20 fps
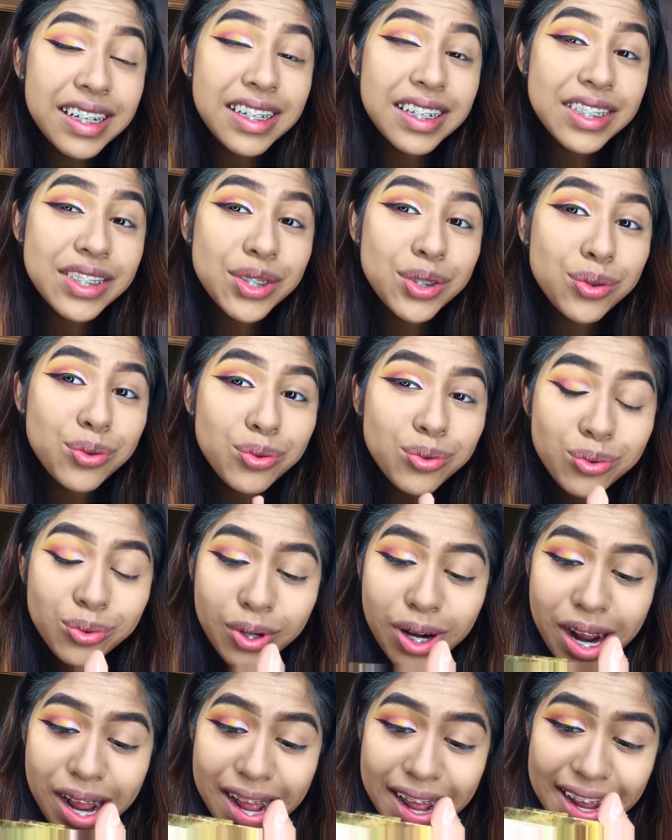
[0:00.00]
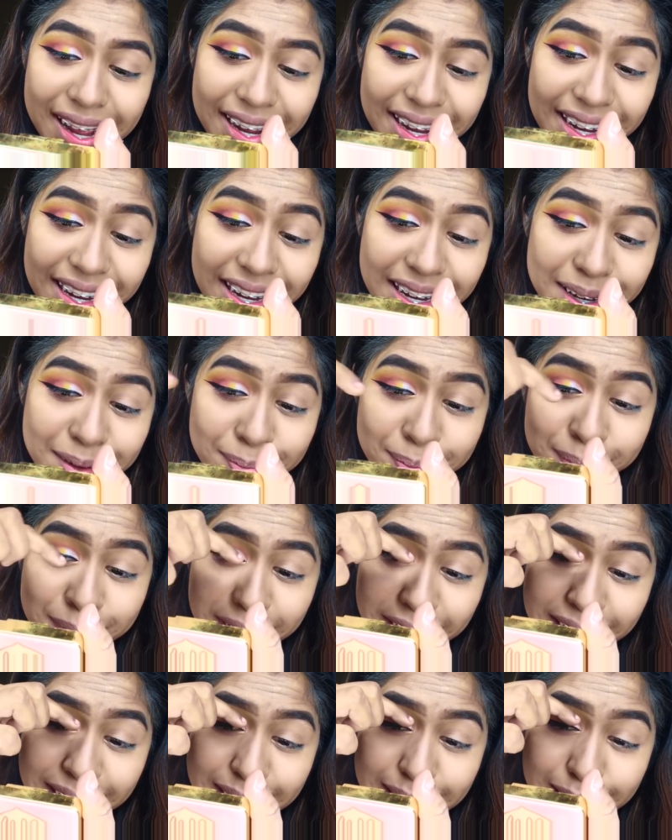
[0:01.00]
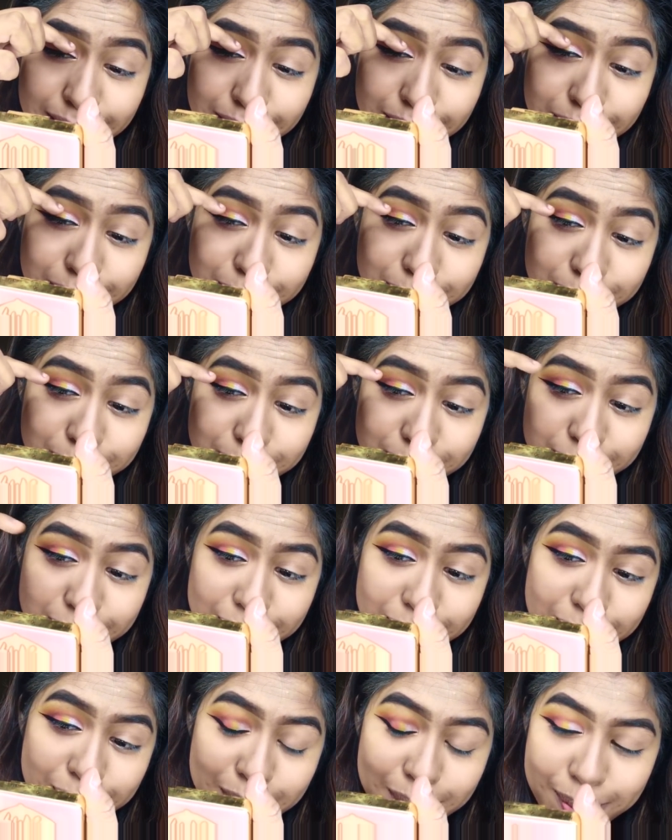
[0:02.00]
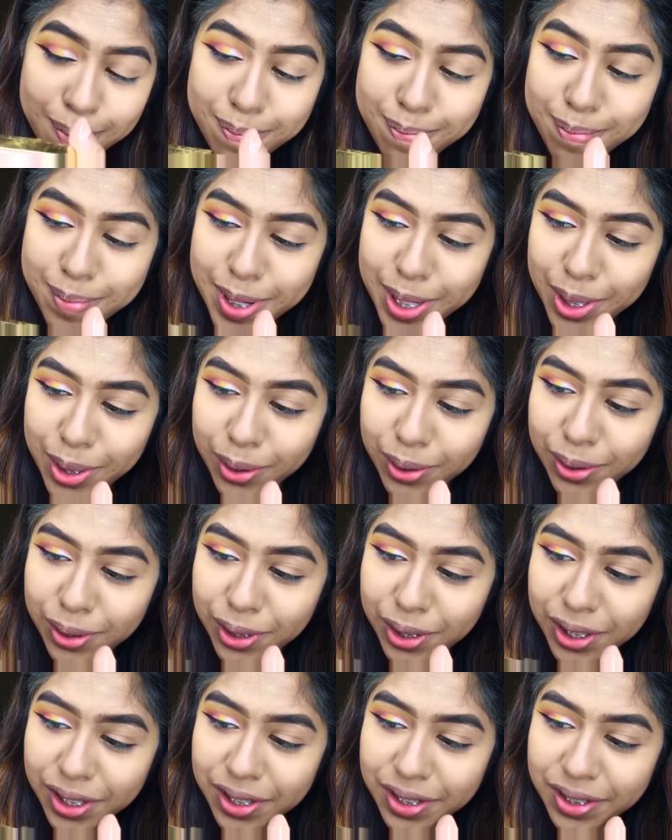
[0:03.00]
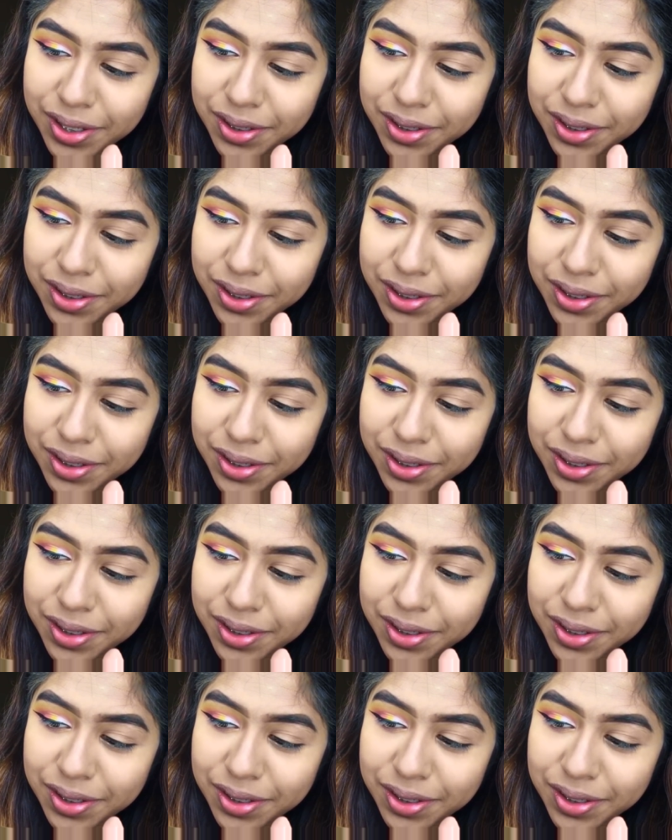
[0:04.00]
gonna try and bring it up to the middle.